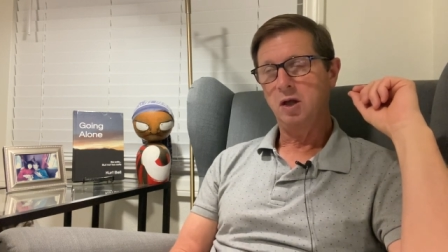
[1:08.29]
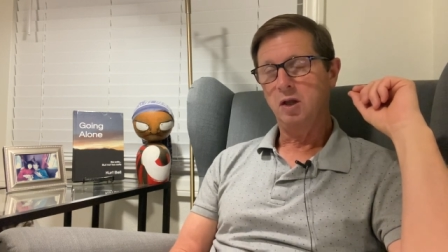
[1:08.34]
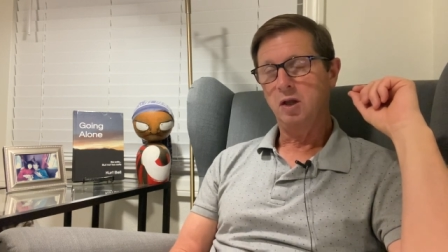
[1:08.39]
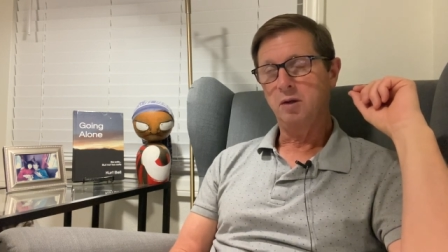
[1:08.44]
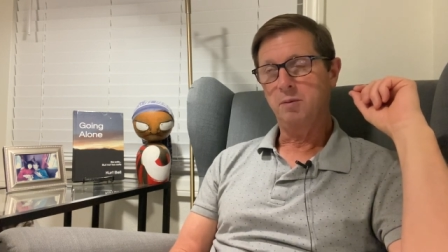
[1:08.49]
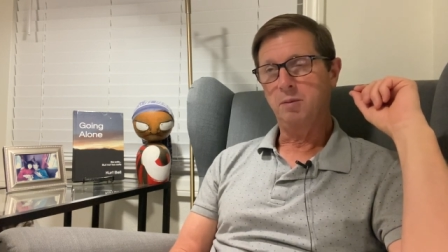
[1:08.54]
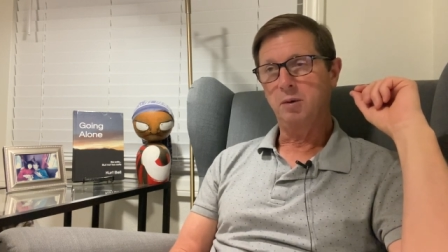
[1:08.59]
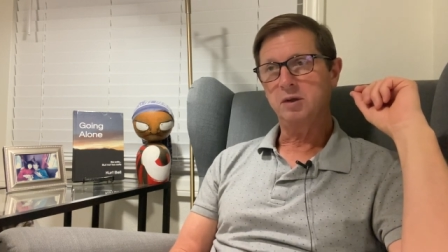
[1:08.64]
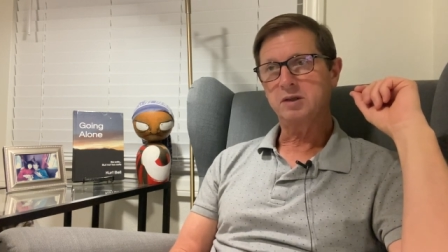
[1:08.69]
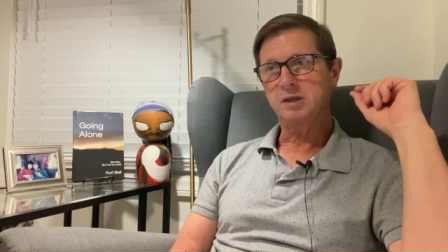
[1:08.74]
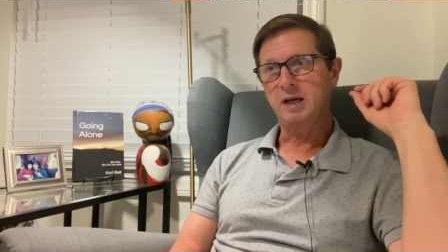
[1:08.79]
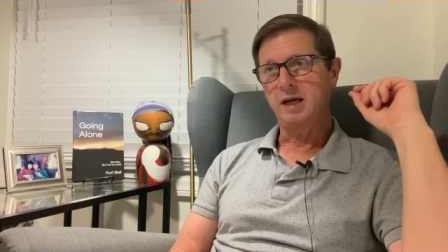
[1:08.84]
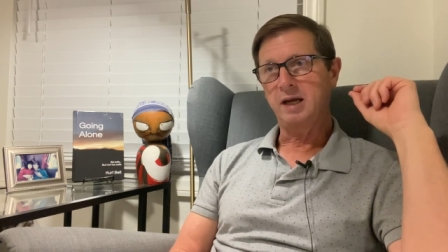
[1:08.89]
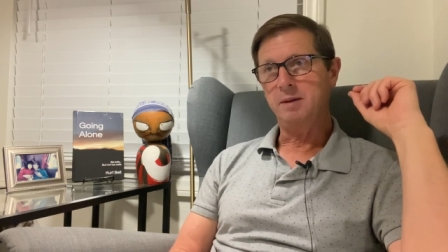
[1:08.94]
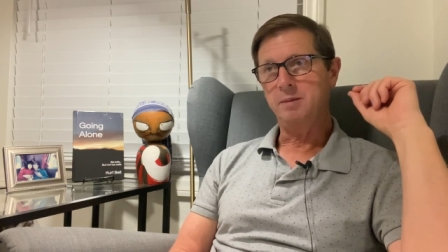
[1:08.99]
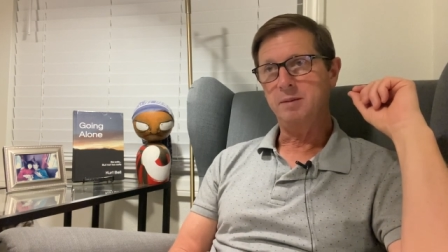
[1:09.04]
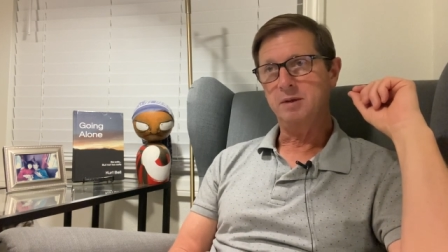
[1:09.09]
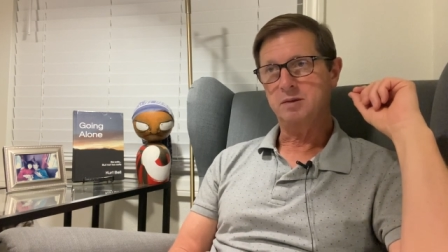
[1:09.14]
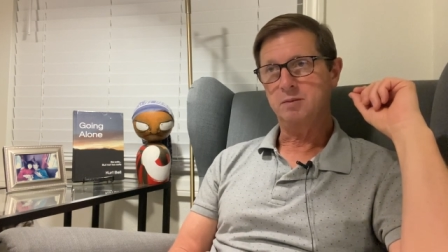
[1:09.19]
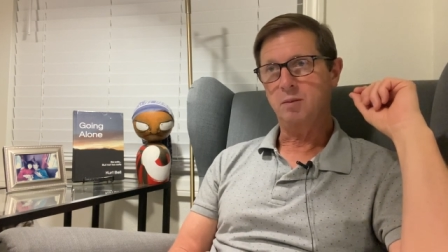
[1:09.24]
The bullseye
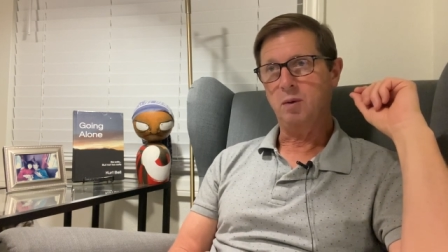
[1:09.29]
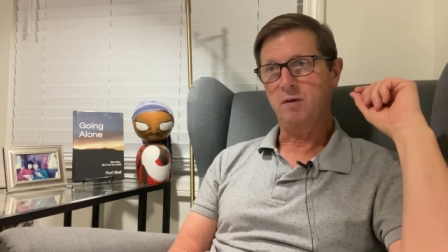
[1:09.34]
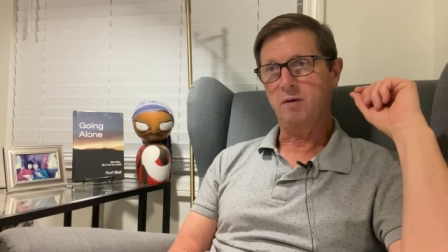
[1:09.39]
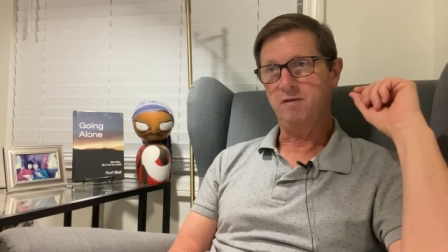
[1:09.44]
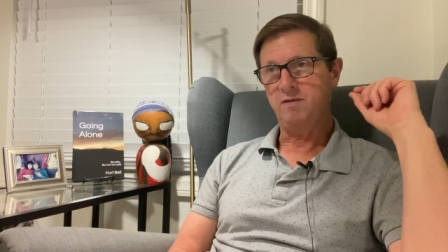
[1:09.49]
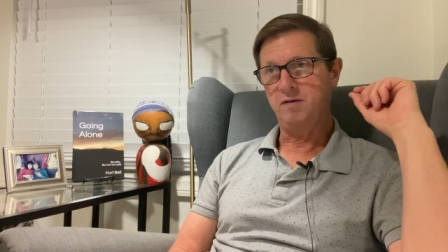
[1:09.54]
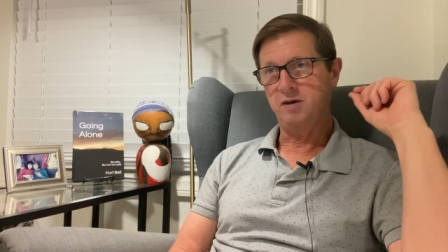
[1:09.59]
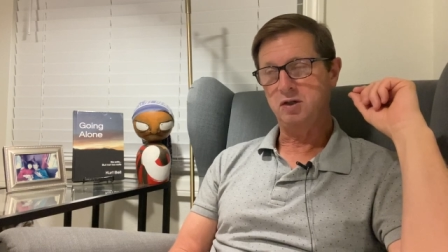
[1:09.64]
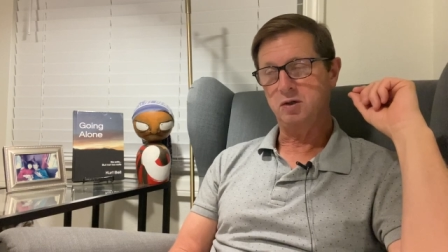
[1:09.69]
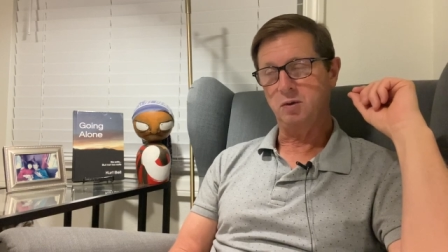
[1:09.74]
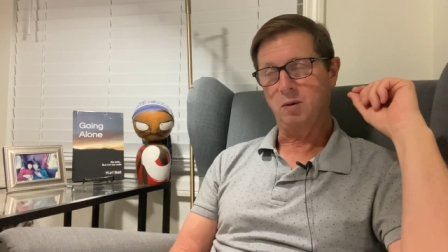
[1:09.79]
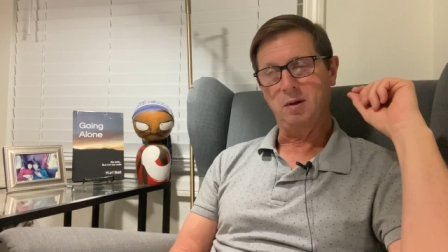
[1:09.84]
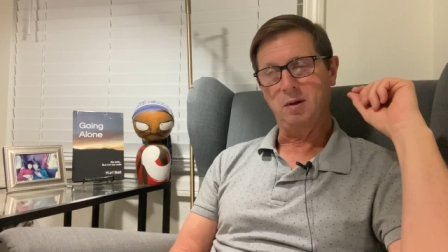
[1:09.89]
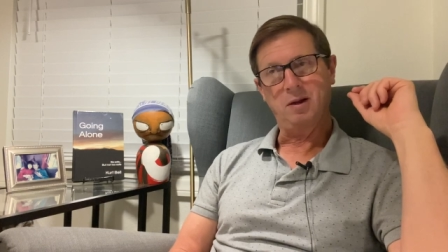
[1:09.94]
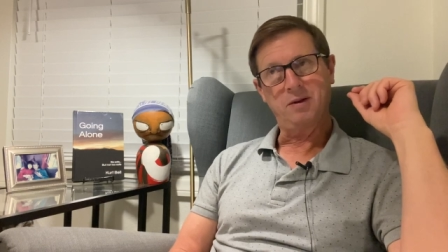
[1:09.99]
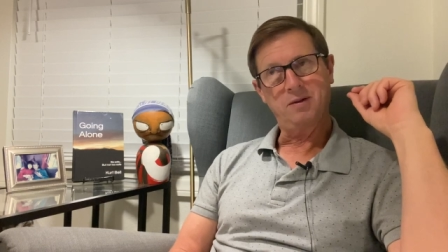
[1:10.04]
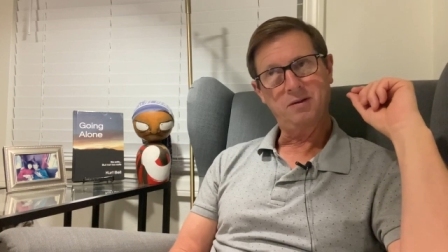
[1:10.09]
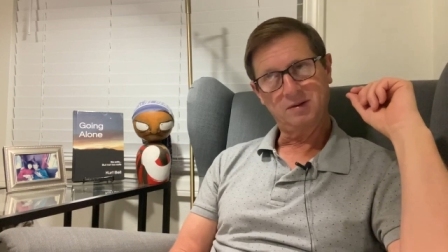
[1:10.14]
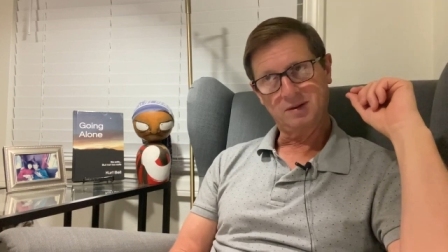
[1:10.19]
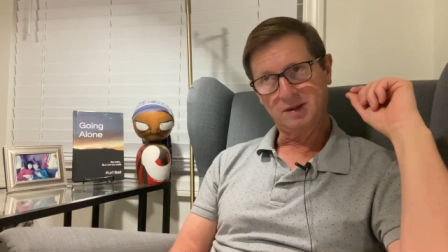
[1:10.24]
aim is more visual.
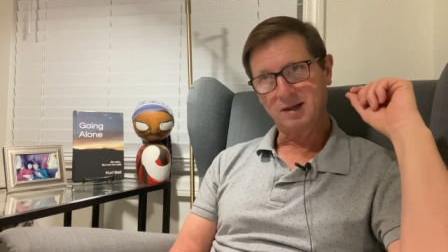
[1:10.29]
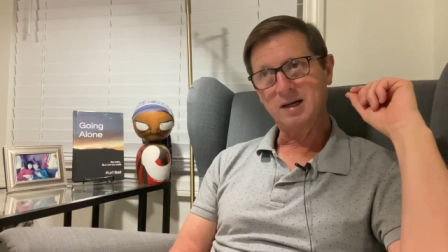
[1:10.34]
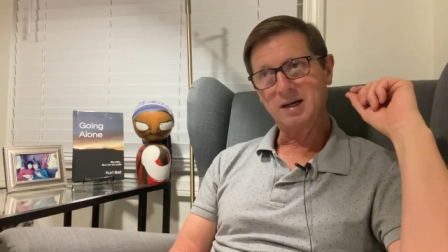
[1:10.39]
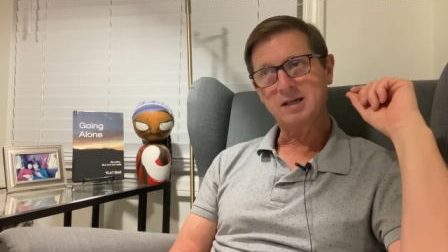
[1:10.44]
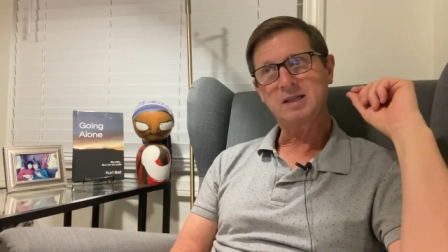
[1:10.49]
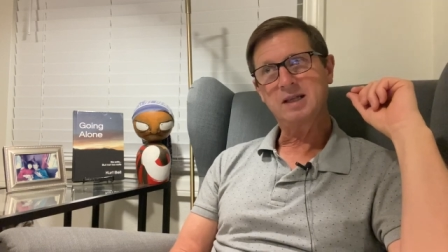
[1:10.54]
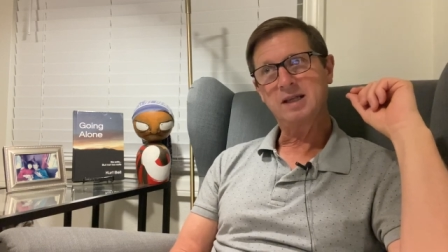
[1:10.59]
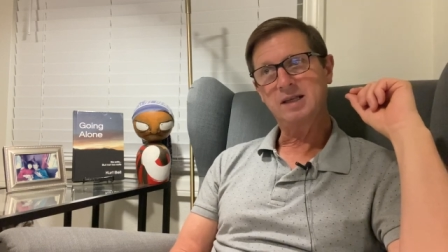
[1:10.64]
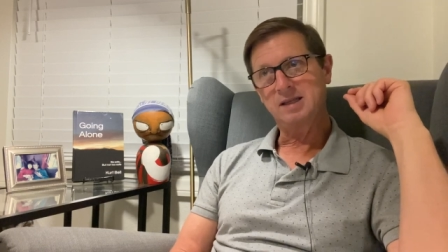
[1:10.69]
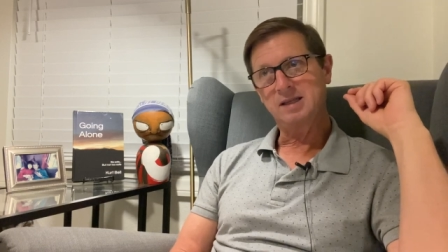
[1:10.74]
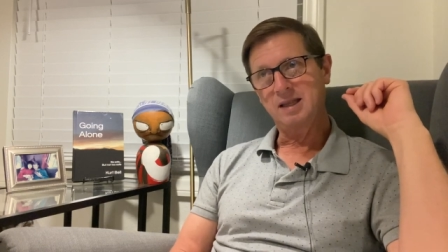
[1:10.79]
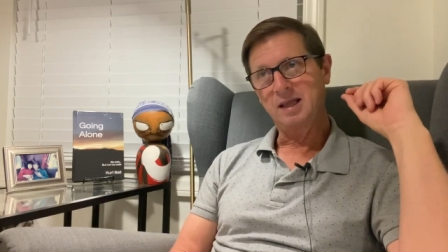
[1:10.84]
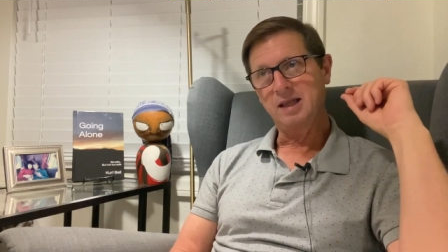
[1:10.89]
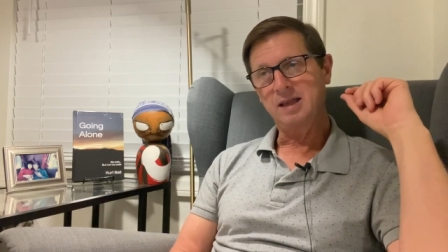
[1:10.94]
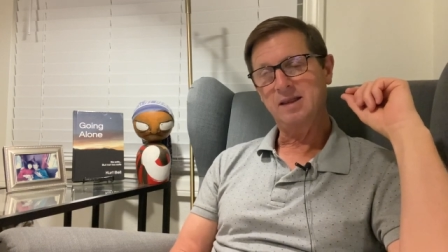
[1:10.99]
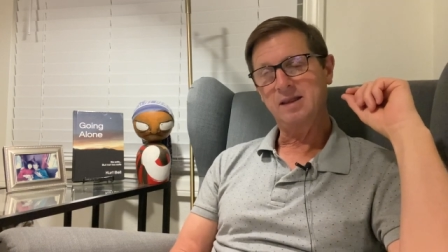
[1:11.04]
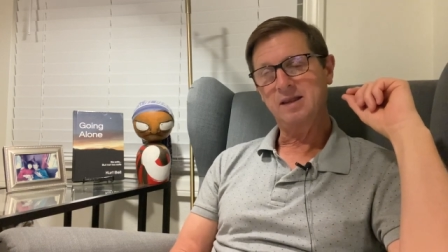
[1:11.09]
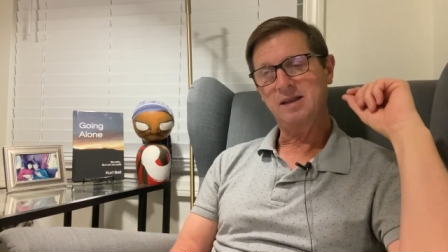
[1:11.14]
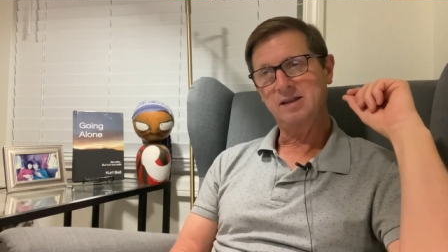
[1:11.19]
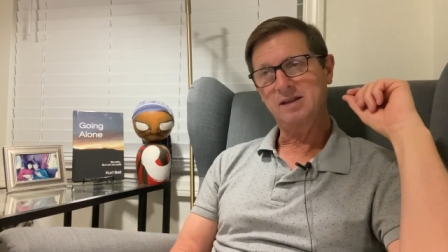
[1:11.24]
Although, gosh, they, they,
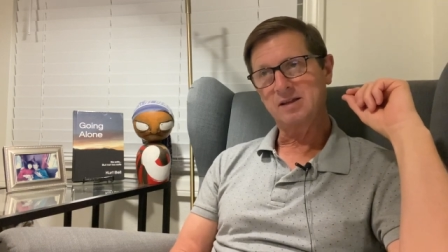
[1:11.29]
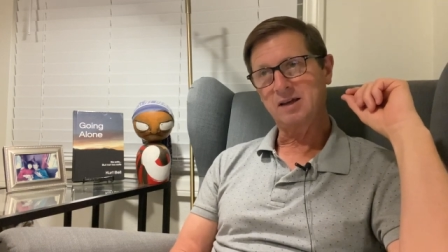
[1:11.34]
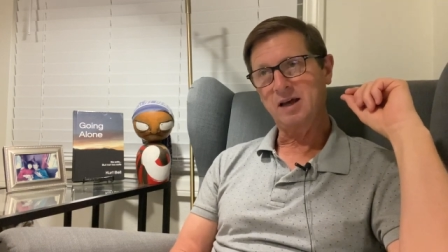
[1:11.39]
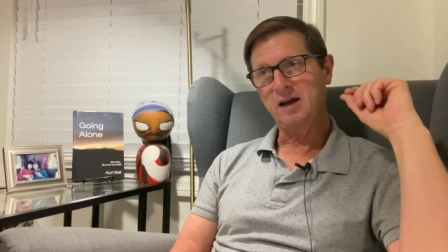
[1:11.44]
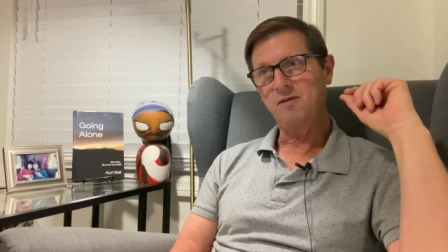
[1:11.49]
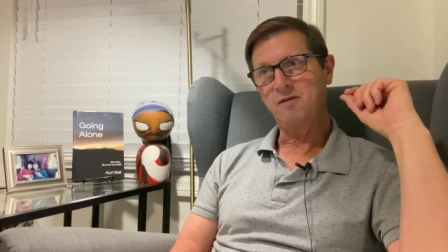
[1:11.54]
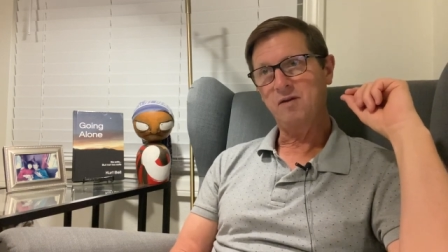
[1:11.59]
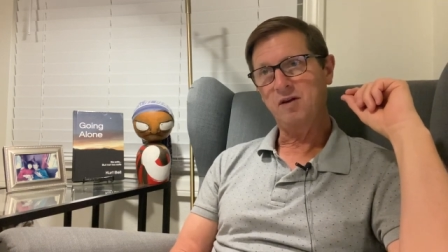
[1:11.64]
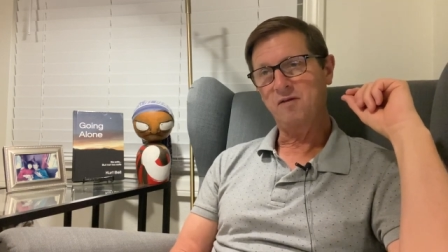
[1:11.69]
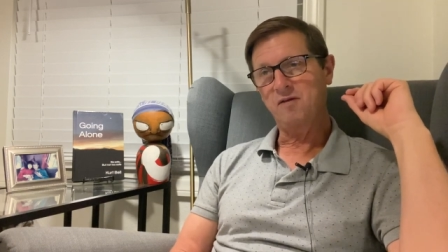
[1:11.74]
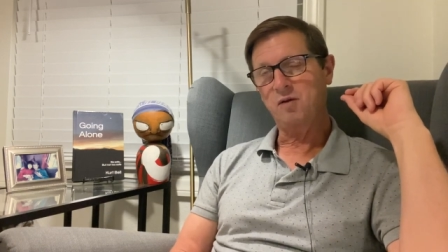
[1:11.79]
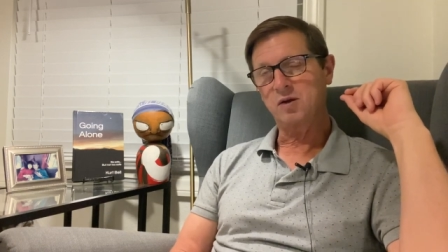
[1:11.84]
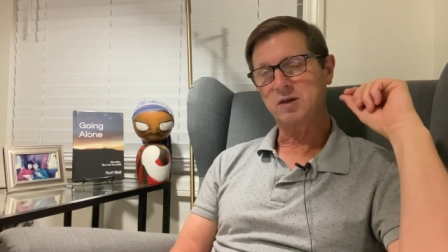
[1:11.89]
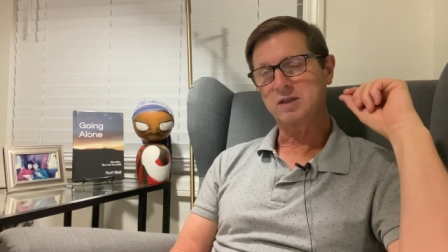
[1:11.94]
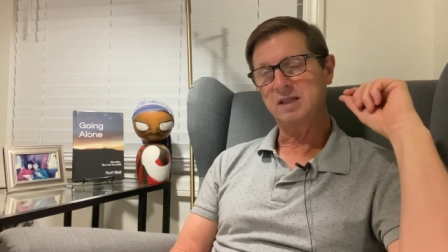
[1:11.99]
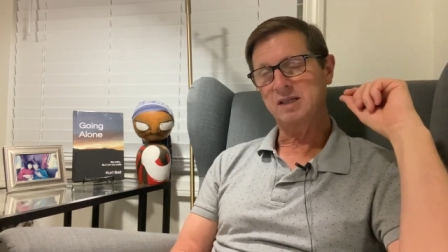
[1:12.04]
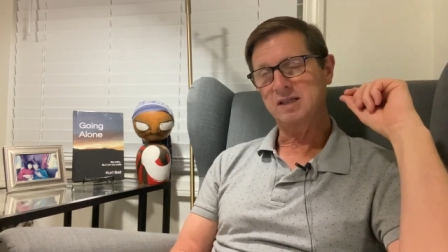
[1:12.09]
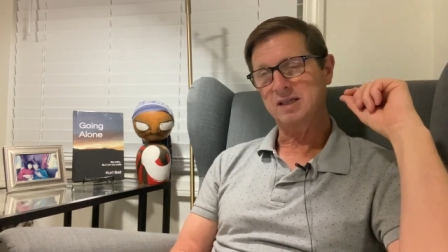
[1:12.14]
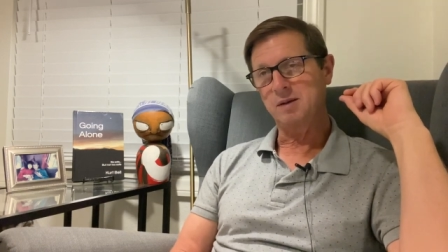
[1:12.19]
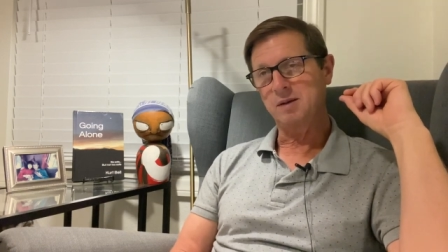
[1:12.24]
it's kind of reinforcing
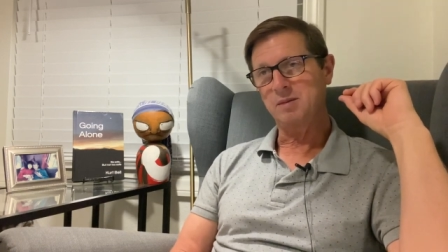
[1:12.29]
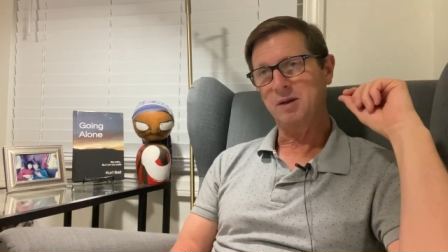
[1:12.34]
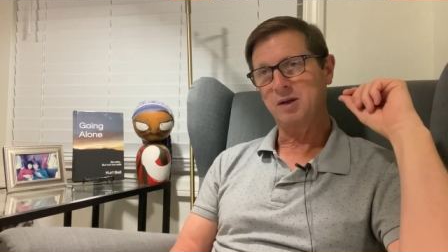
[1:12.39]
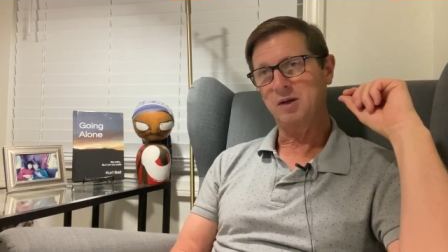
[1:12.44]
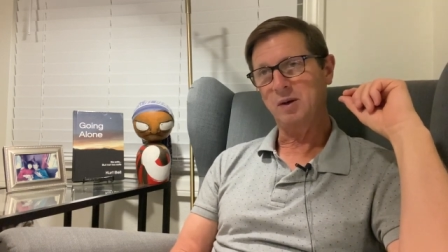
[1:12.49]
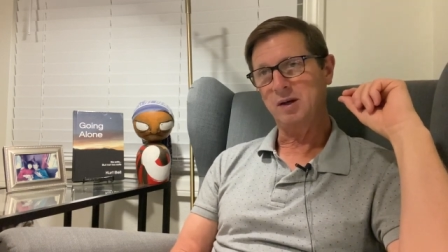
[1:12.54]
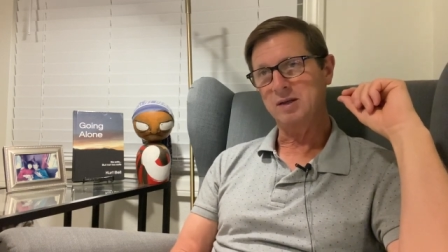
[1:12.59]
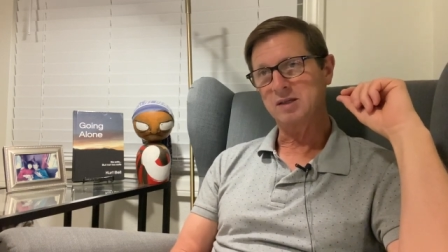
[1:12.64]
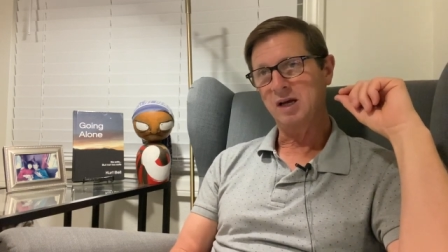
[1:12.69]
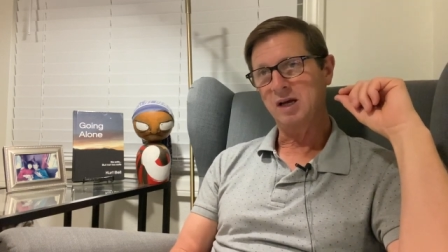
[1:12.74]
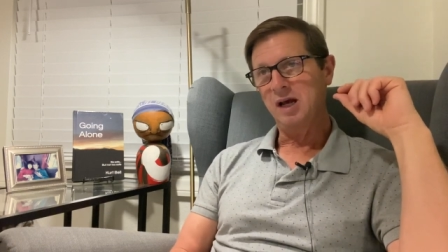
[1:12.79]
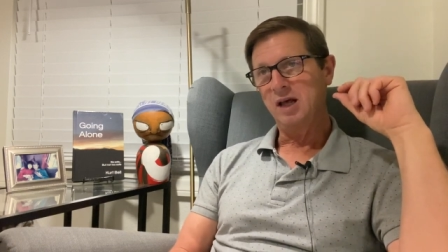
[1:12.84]
the same thing twice.